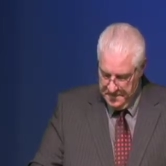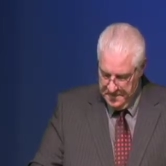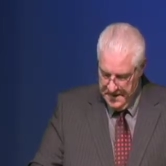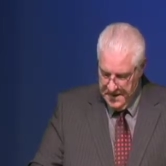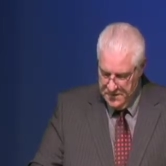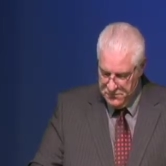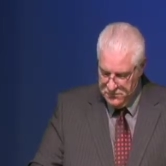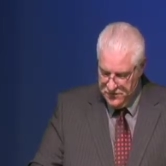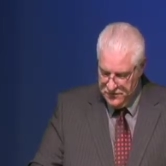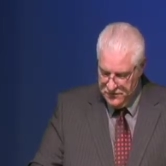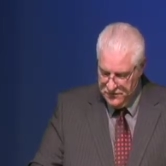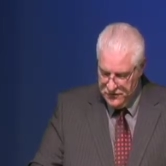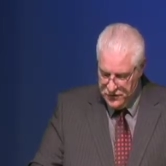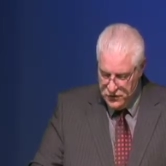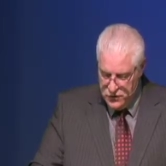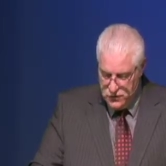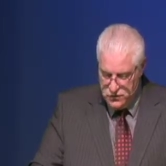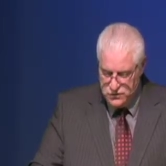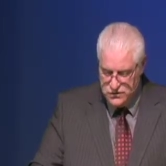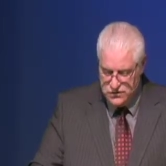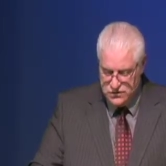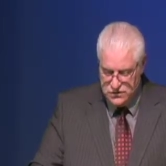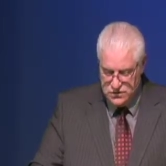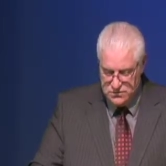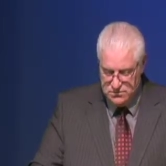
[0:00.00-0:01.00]
and
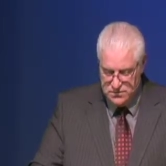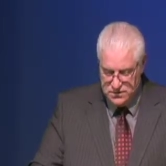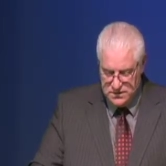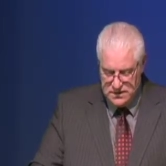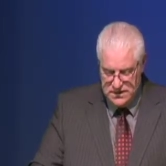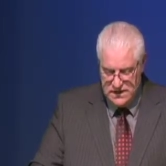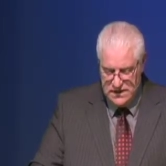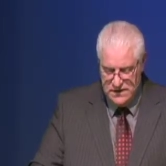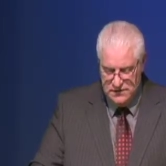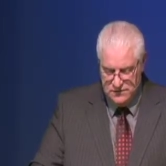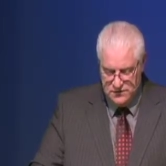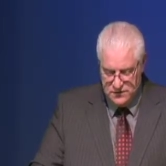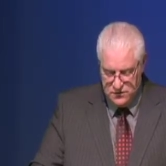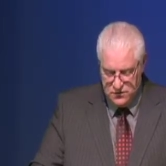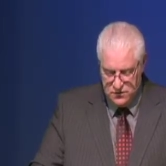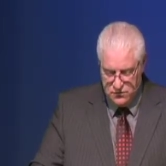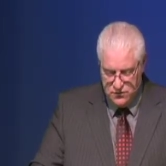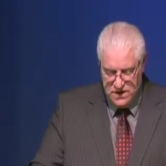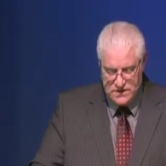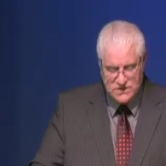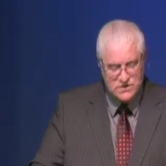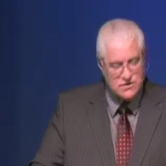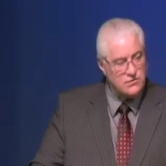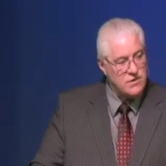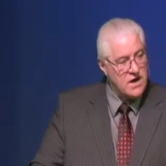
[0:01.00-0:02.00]
refuse to believe in the
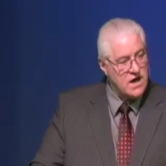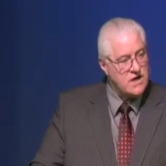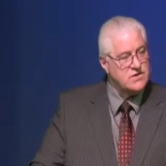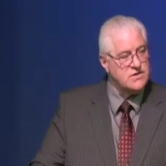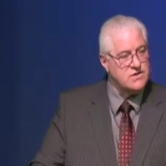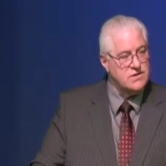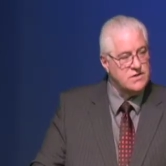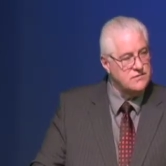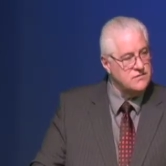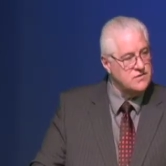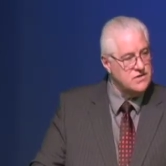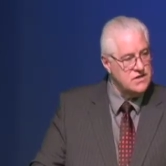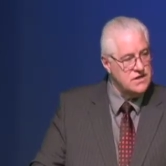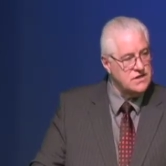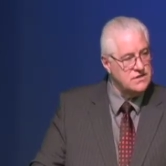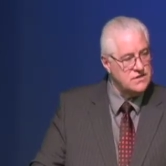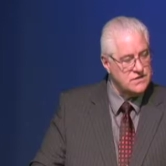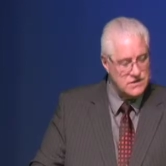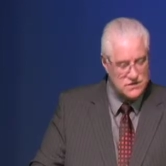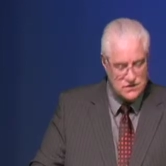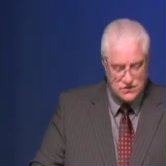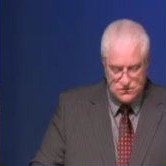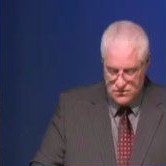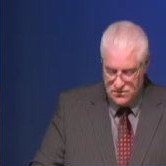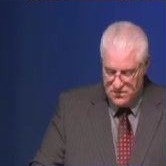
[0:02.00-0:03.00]
resurrection of
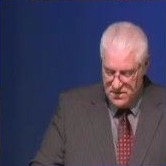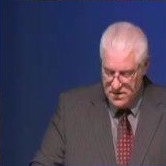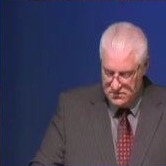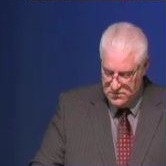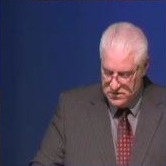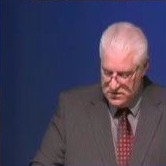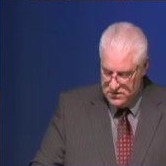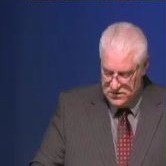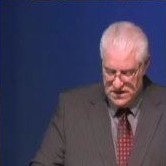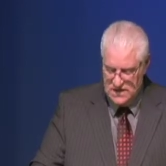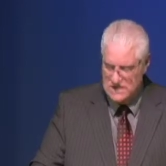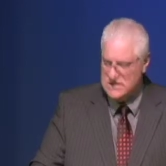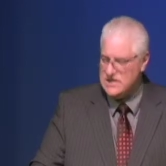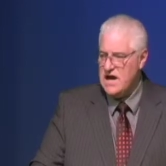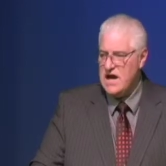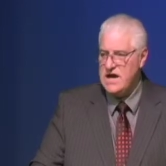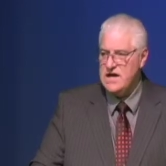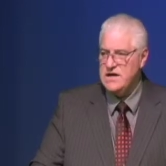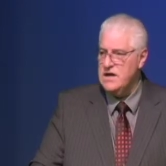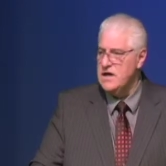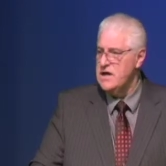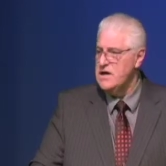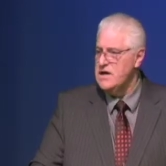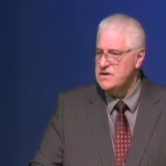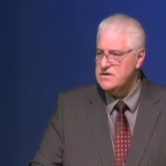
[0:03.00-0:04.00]
Jesus, remember, unless
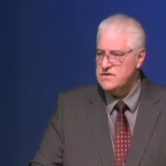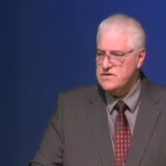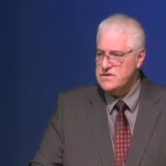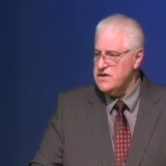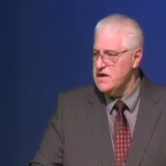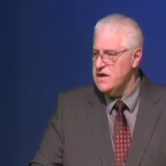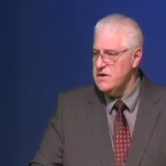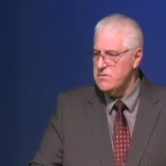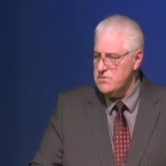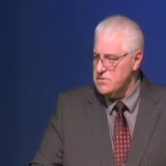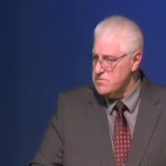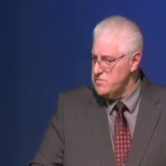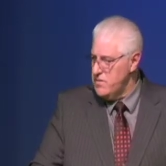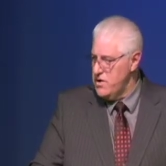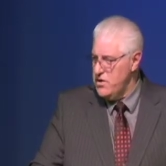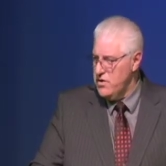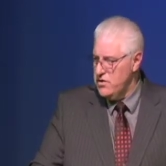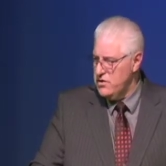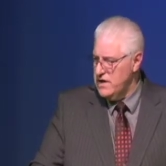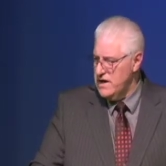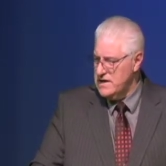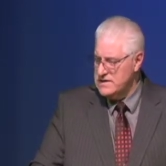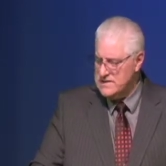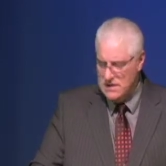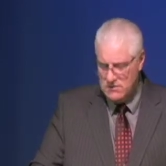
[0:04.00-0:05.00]
I see it with my
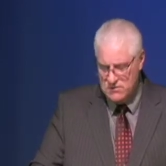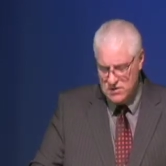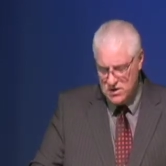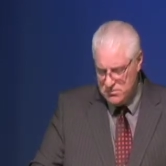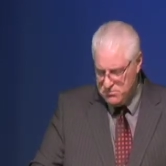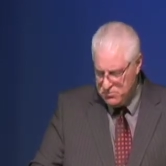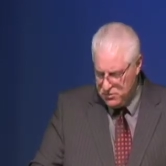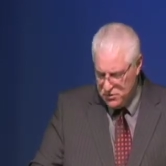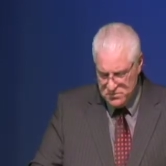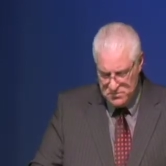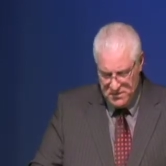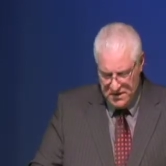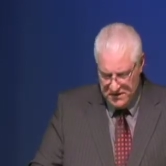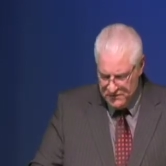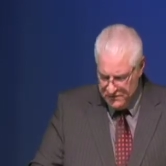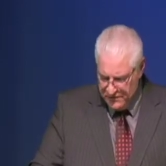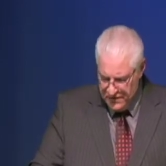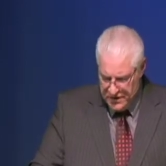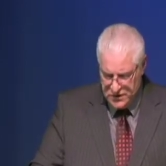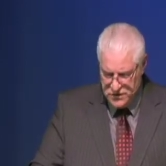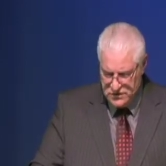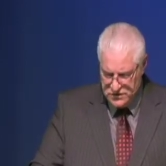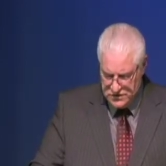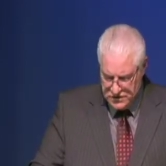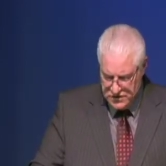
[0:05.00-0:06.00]
own eyes. I want to put my
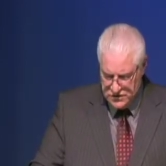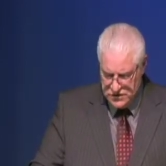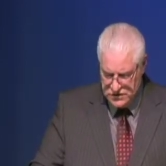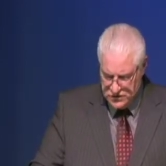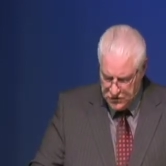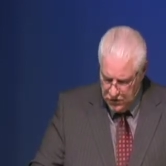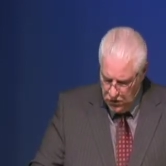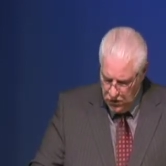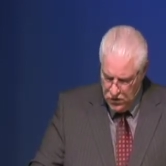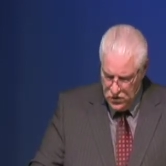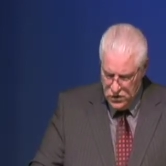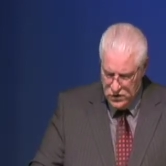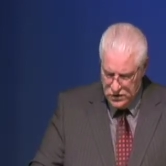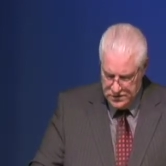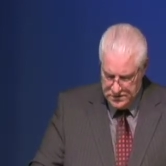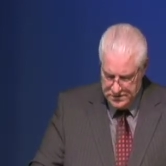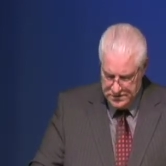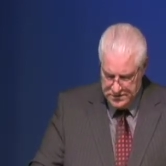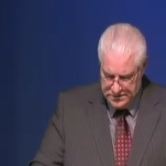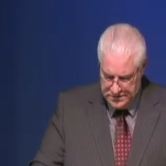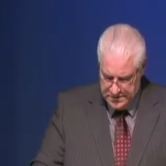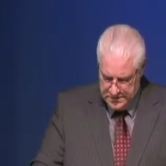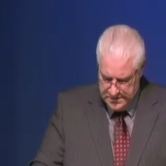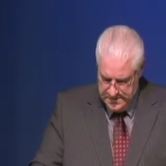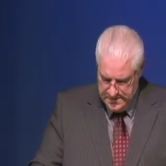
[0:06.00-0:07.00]
fingers in his
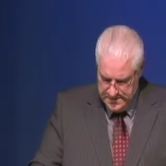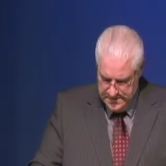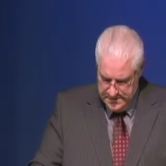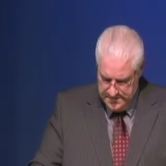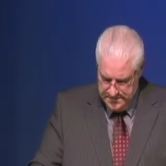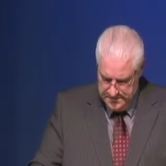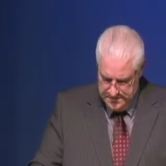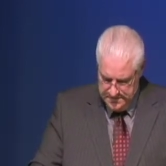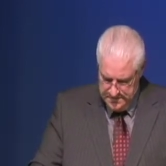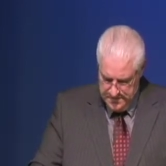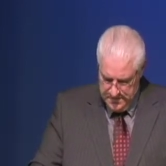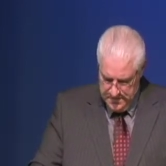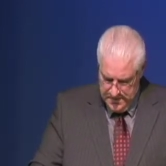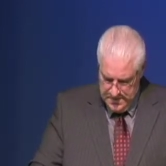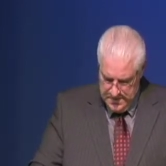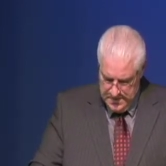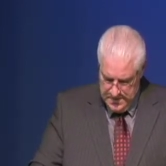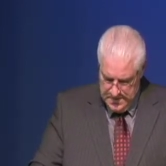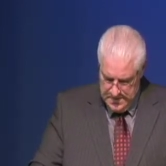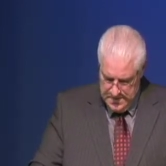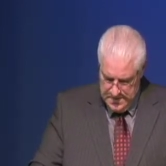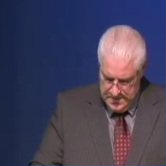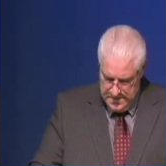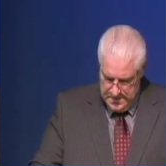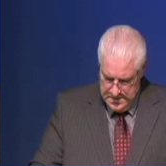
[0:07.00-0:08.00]
holes.
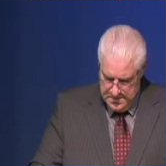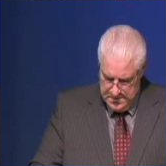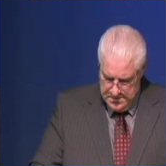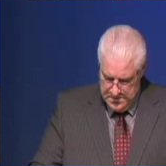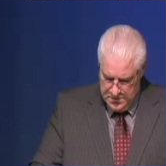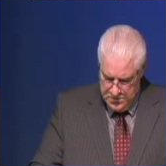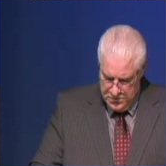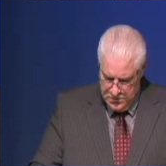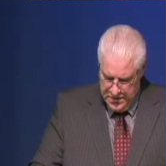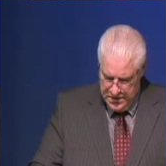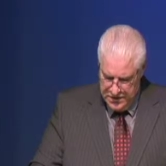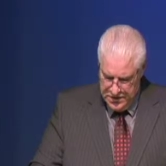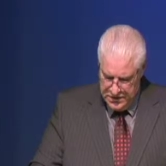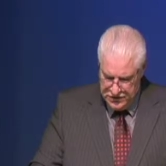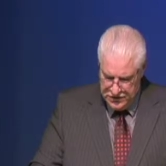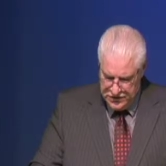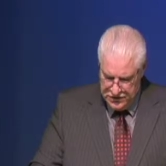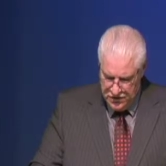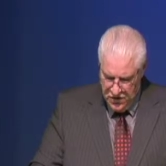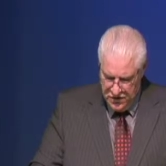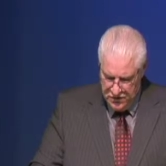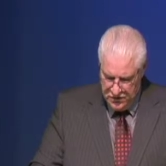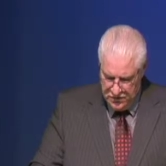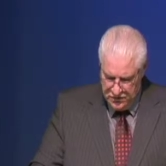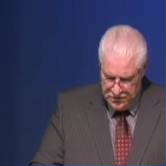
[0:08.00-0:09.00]
But when he
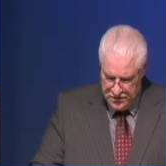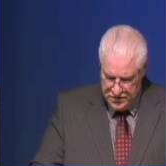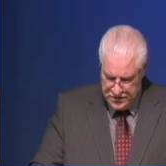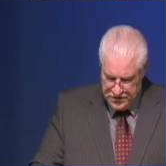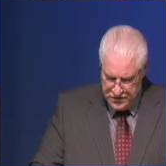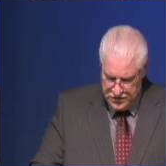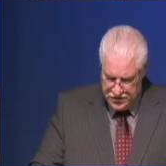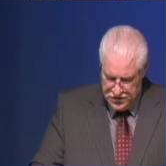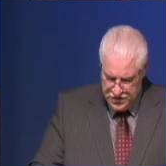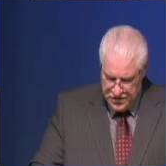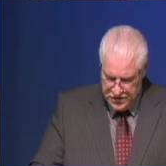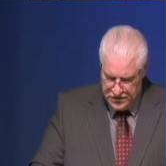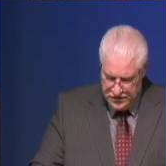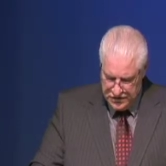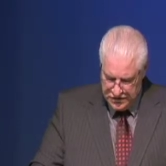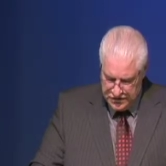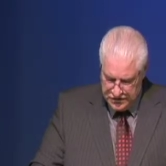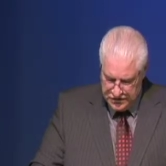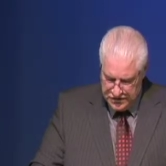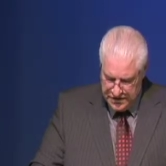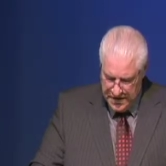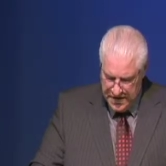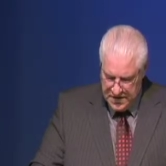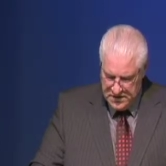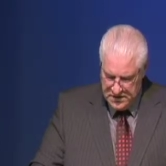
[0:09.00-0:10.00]
saw the risen Jesus
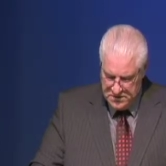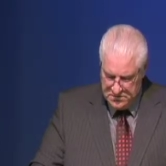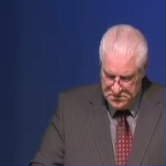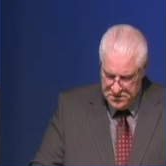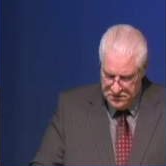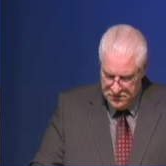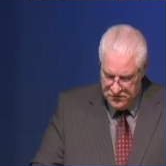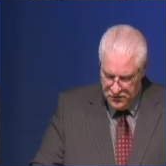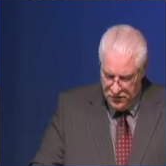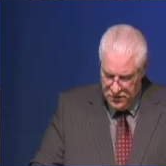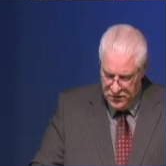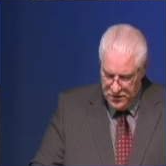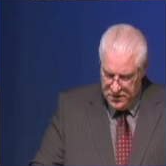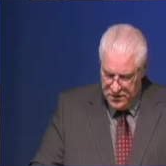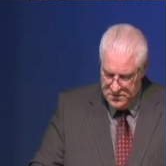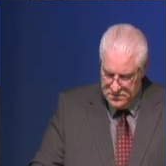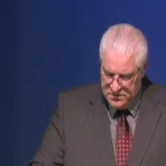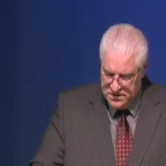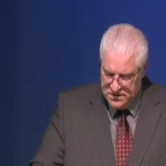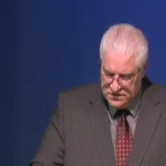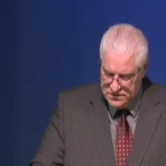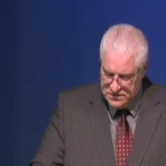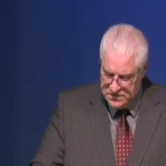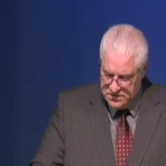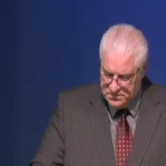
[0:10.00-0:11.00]
standing before him,
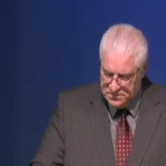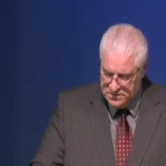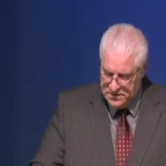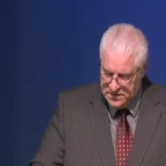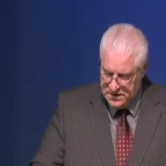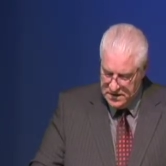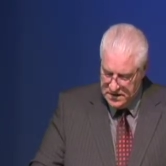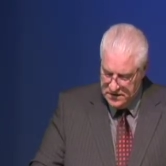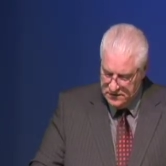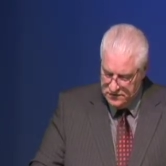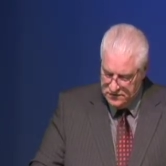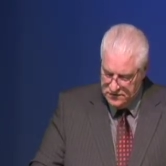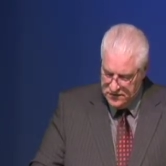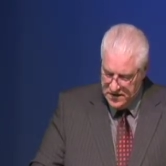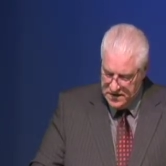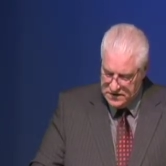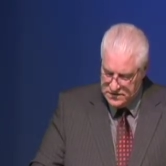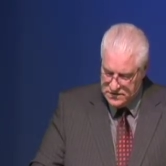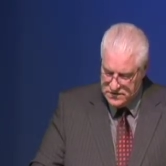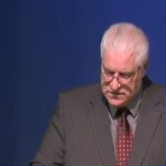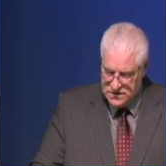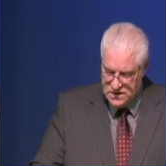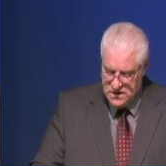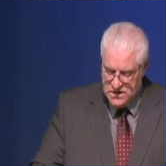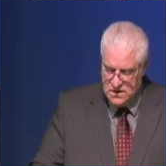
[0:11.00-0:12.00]
he simply
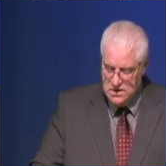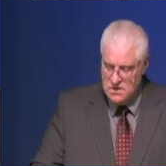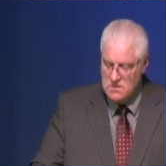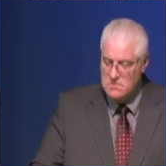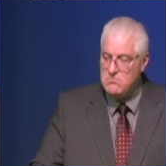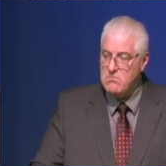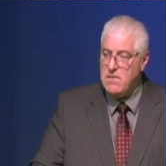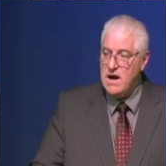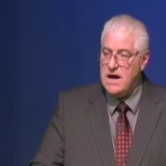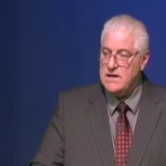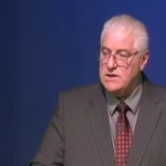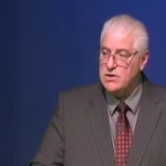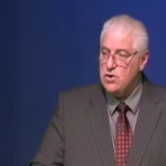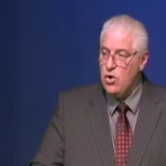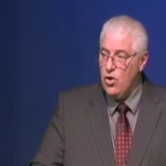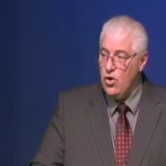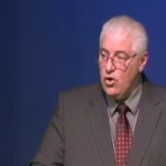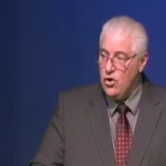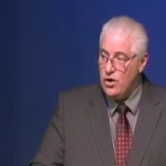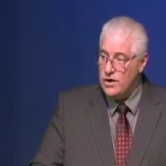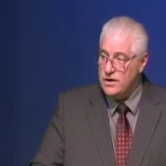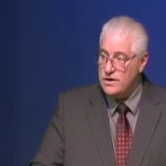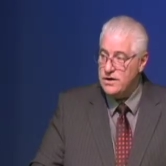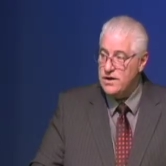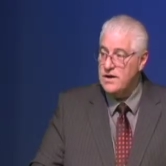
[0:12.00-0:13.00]
confessed, My
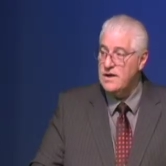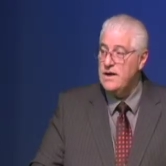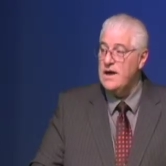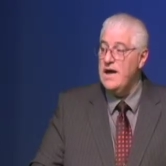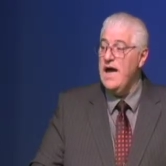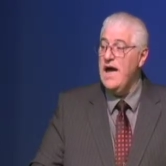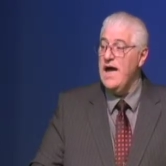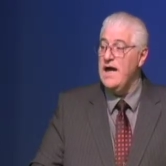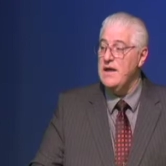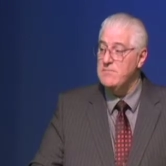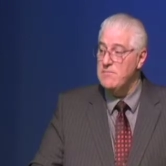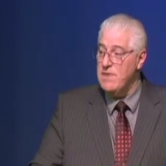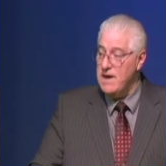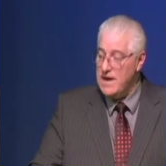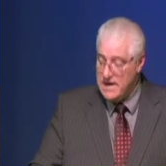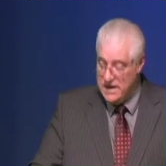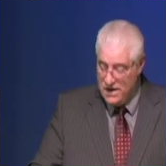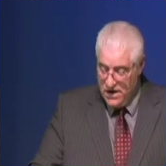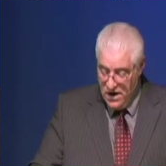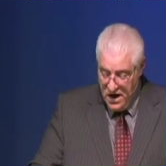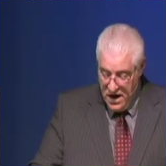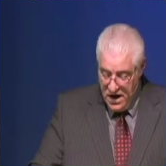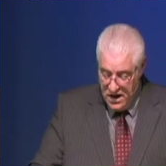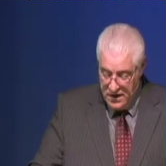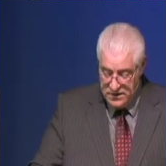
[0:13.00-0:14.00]
Lord and my
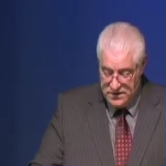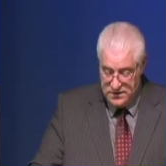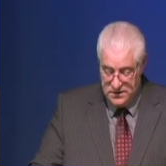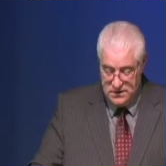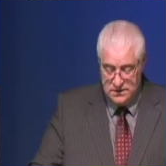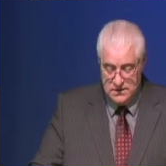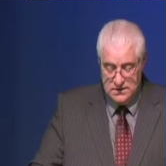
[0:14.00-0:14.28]
God,